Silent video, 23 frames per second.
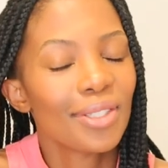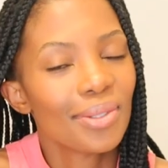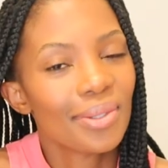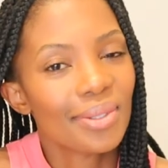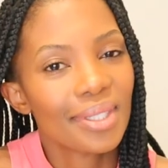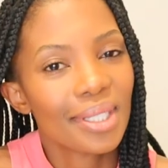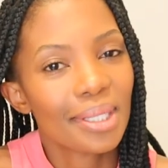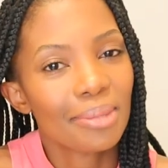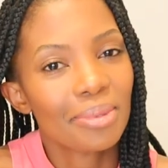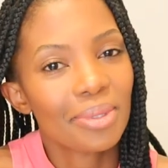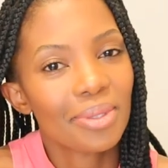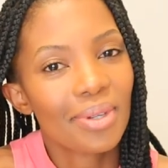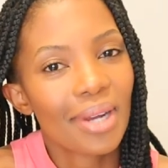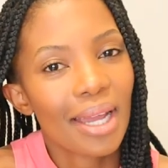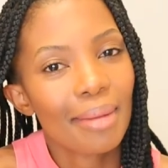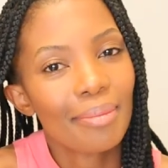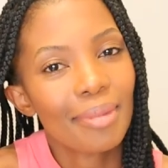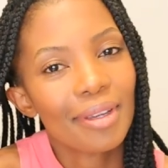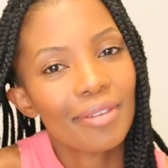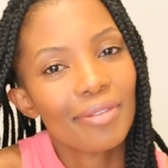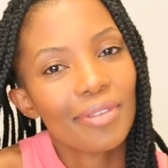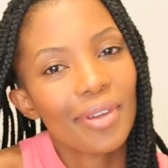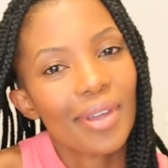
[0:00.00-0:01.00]
do
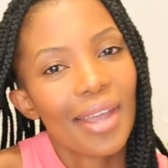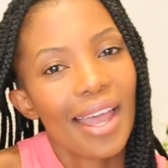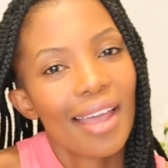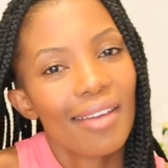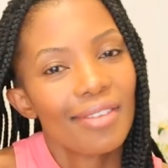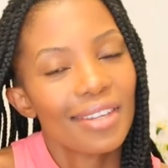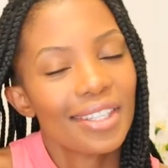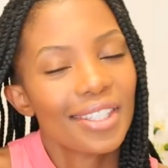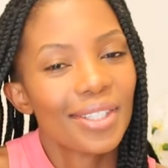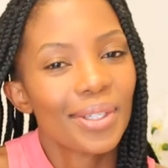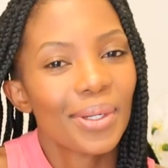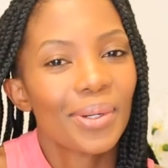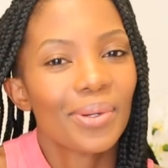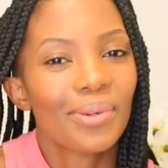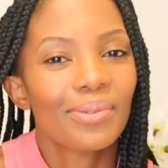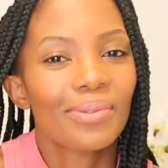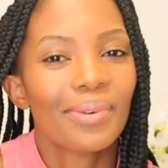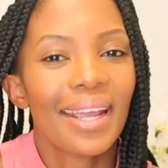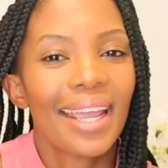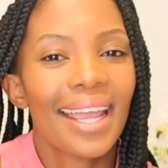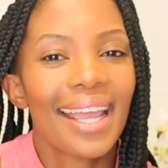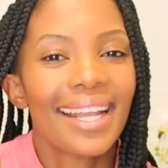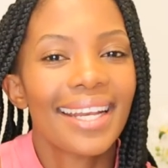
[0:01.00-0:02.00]
subscribe if you haven't
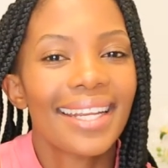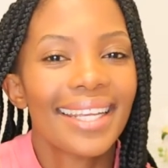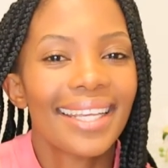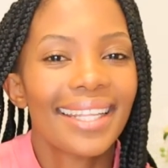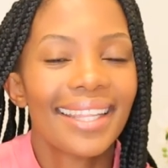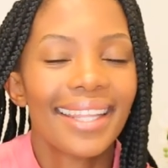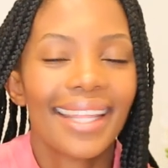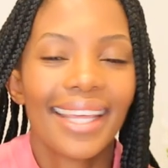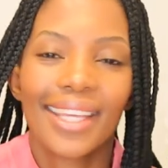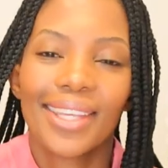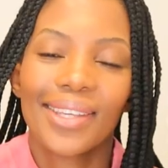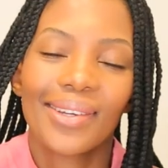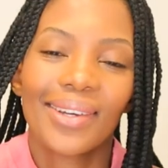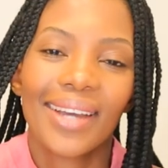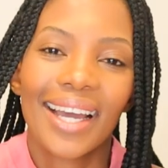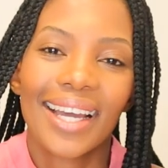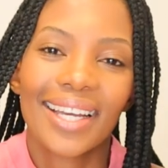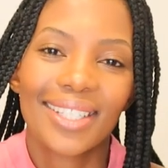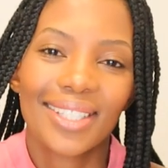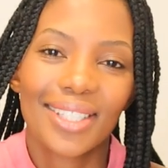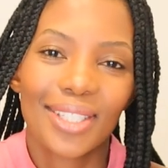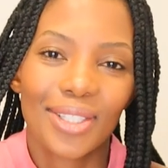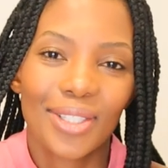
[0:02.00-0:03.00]
already thank you
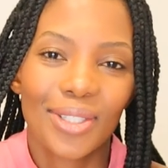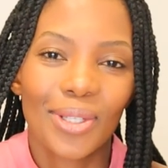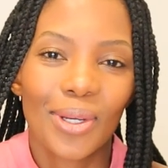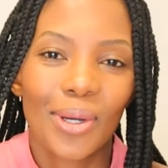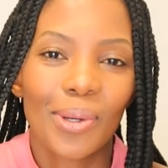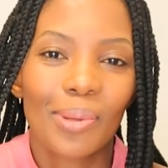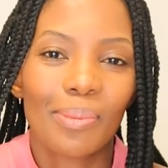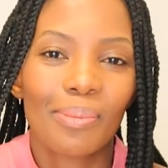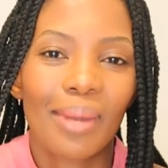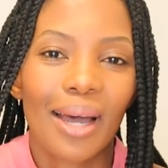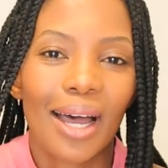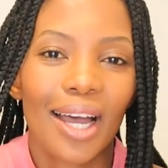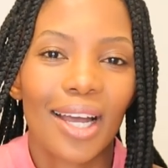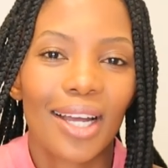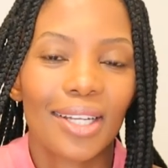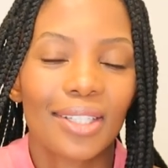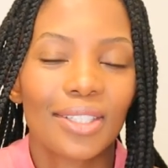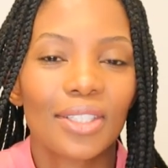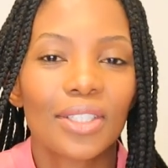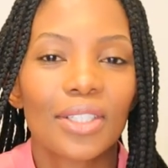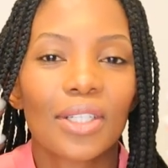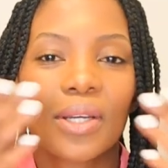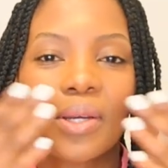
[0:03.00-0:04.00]
guys so
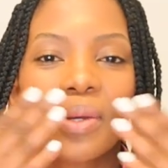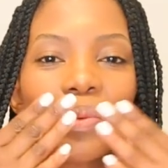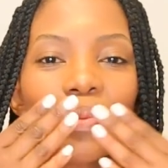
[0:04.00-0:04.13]
much